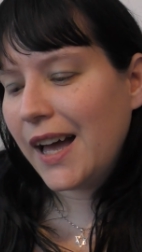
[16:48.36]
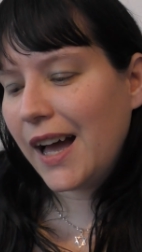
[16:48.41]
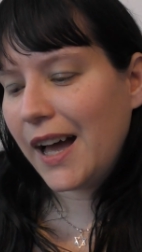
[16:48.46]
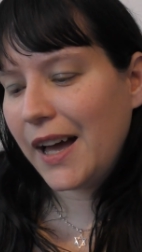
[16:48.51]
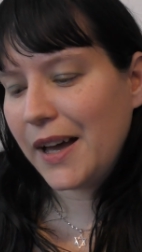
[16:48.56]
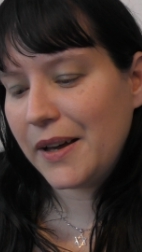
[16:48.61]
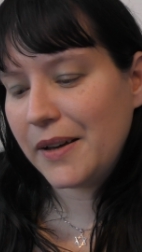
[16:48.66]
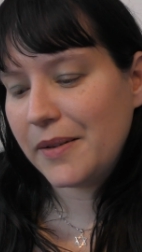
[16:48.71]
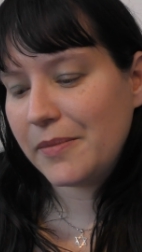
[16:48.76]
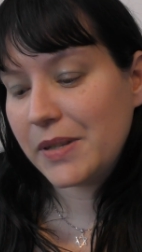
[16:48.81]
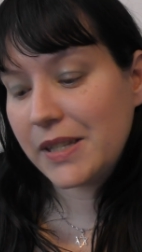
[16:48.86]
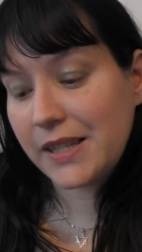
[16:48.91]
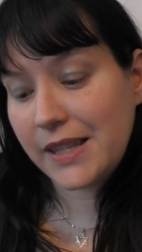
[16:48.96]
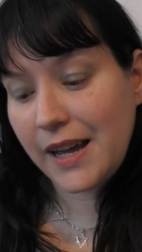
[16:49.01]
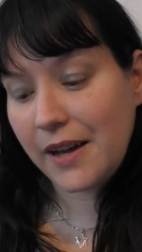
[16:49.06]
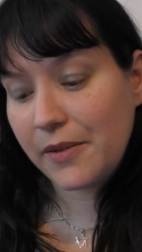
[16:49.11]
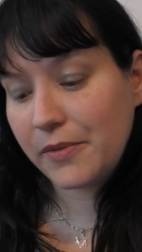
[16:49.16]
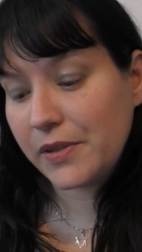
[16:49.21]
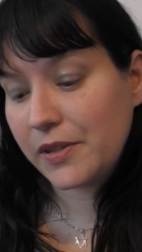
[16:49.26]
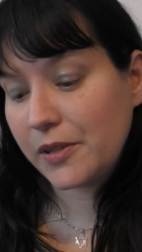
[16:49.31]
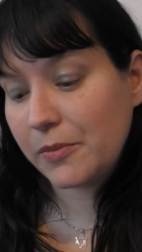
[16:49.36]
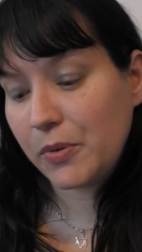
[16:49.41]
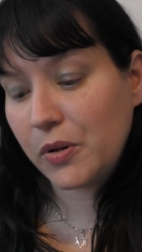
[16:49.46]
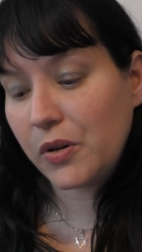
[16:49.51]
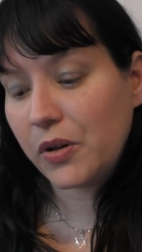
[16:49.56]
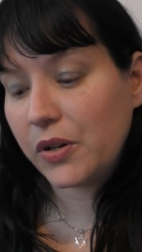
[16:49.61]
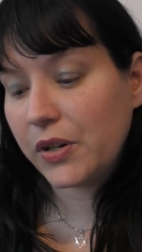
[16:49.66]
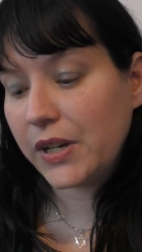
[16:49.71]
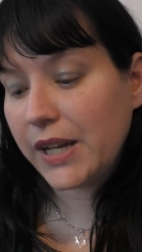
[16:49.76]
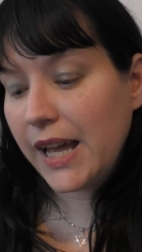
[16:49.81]
Um, so that was spot
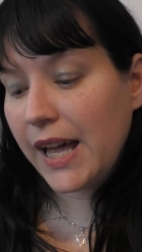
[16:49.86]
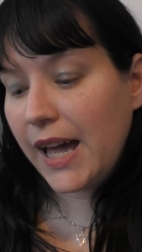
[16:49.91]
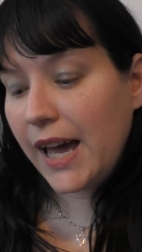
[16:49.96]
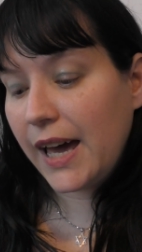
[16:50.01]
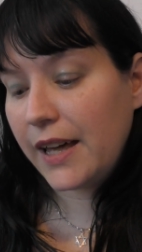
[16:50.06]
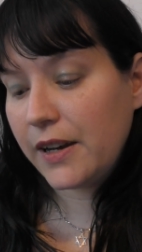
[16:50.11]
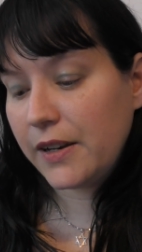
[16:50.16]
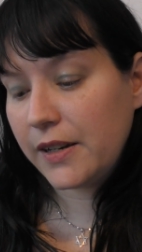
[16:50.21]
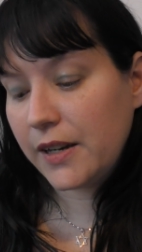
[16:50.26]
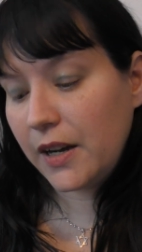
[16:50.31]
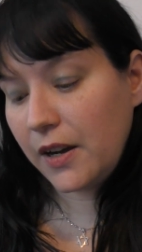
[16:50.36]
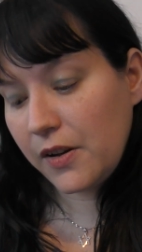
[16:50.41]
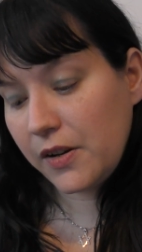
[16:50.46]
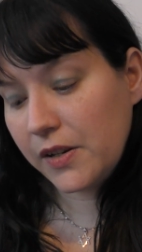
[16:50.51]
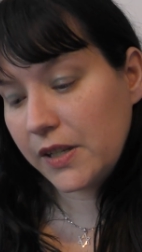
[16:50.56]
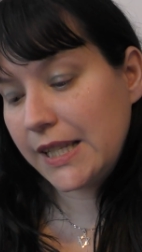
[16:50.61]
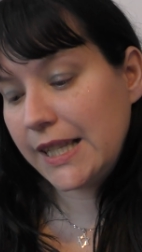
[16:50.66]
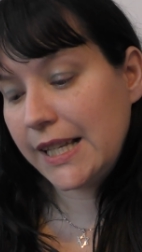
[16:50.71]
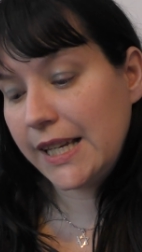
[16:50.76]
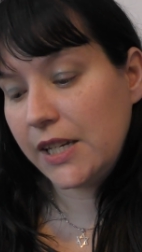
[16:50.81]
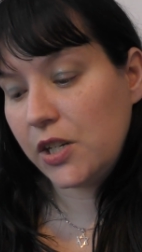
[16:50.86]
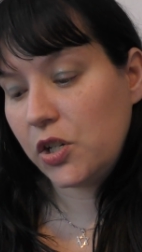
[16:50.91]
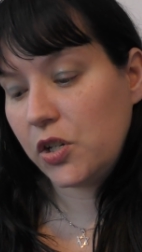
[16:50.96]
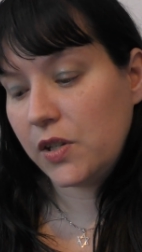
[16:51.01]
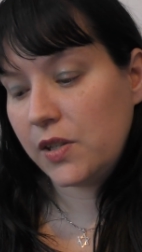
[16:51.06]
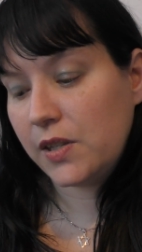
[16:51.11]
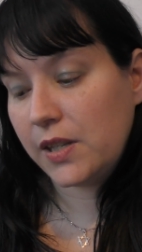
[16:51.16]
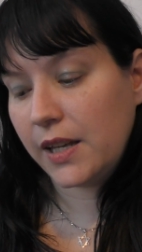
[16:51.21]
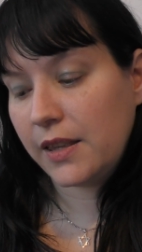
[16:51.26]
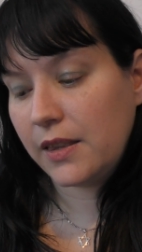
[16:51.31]
on. And lastly, she
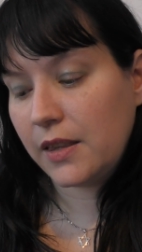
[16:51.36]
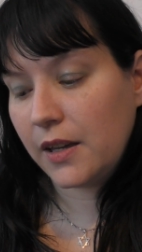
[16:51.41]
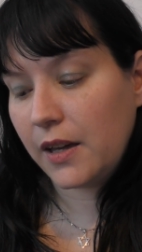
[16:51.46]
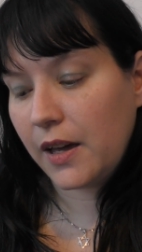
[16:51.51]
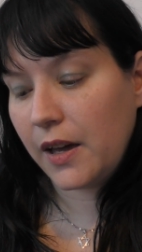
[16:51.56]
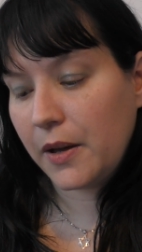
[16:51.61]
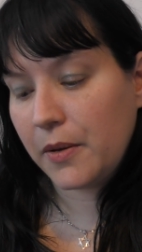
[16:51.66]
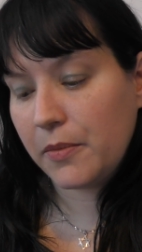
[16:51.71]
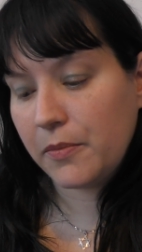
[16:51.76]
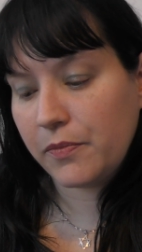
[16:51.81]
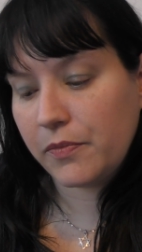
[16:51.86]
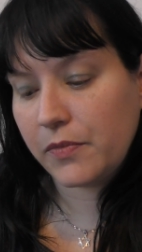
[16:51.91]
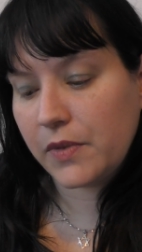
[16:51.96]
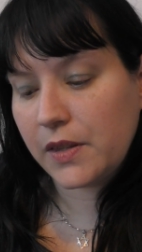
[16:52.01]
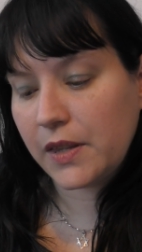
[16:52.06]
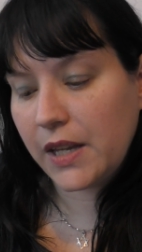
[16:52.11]
said that um,